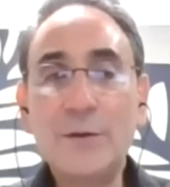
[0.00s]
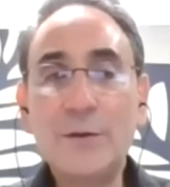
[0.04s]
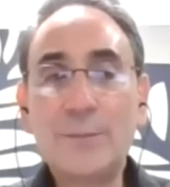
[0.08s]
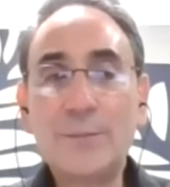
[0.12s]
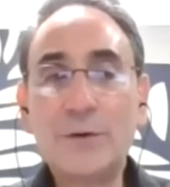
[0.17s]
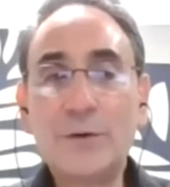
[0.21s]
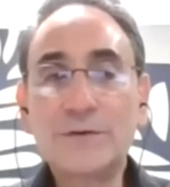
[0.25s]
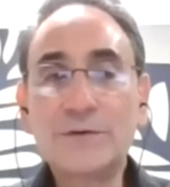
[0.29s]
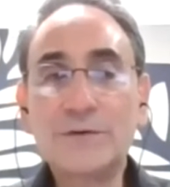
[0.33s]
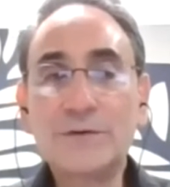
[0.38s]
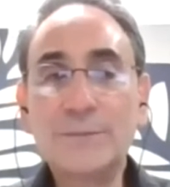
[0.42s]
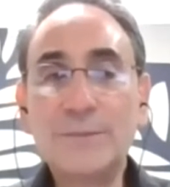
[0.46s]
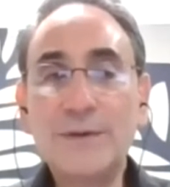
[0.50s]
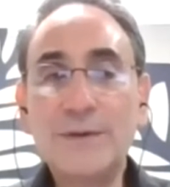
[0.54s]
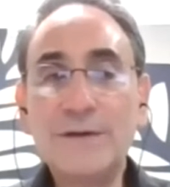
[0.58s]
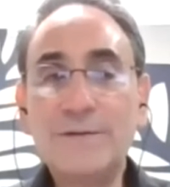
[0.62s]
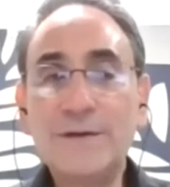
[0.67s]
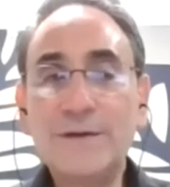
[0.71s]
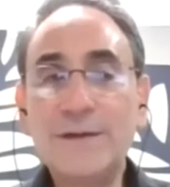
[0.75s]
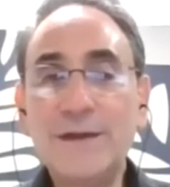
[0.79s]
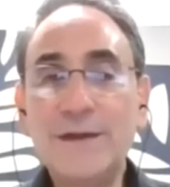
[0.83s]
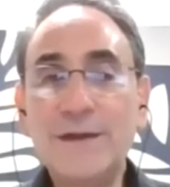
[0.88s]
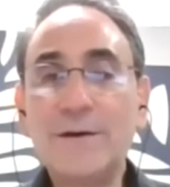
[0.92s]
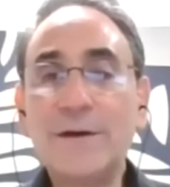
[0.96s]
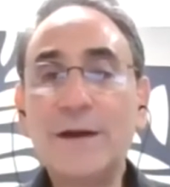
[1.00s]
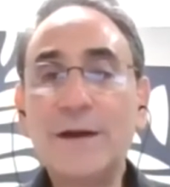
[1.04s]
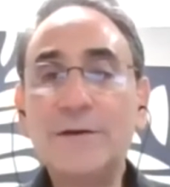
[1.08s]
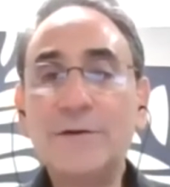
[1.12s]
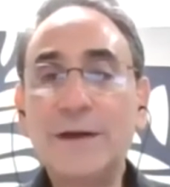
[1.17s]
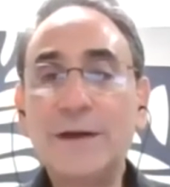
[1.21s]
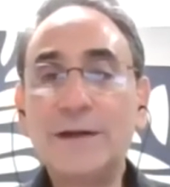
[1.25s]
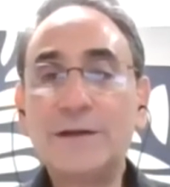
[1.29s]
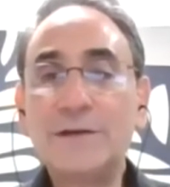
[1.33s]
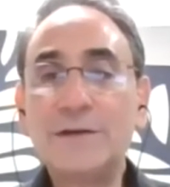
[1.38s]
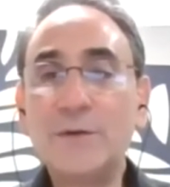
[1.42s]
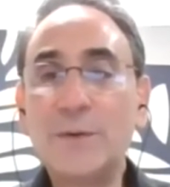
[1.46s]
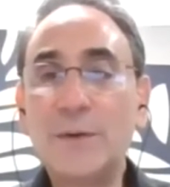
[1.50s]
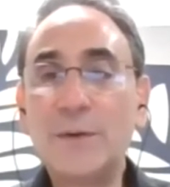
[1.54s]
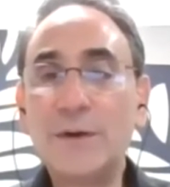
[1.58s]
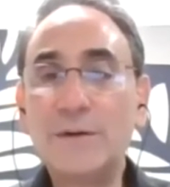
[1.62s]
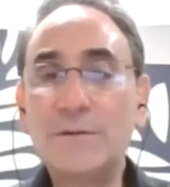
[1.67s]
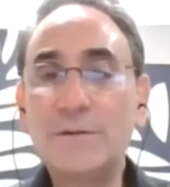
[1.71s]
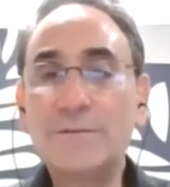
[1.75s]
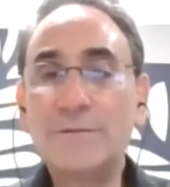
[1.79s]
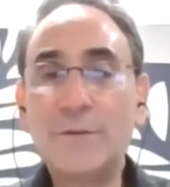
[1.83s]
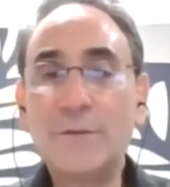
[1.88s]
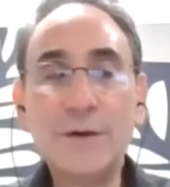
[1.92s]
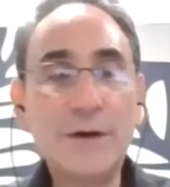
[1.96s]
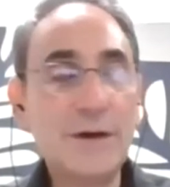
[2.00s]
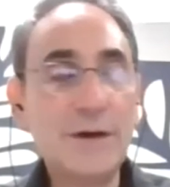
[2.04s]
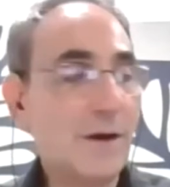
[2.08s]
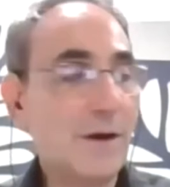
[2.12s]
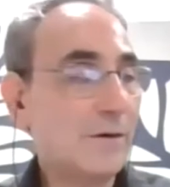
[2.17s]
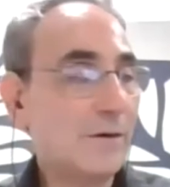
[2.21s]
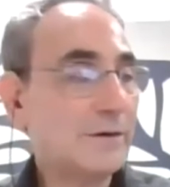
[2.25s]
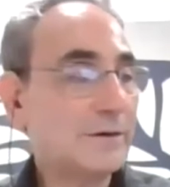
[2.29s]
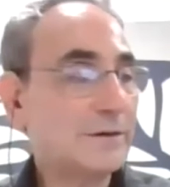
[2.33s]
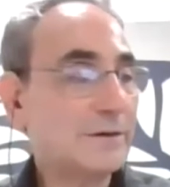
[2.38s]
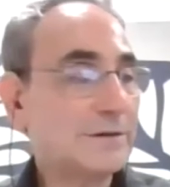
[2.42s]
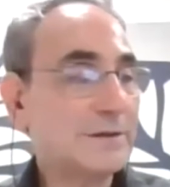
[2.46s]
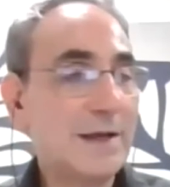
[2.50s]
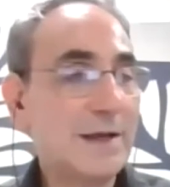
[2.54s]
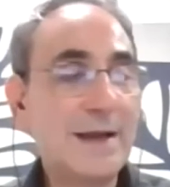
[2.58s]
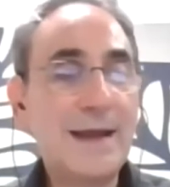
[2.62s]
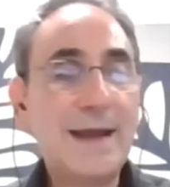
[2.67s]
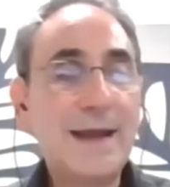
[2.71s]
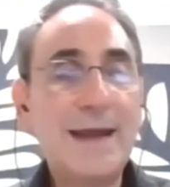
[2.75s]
your personal PV there, and you'll get $240.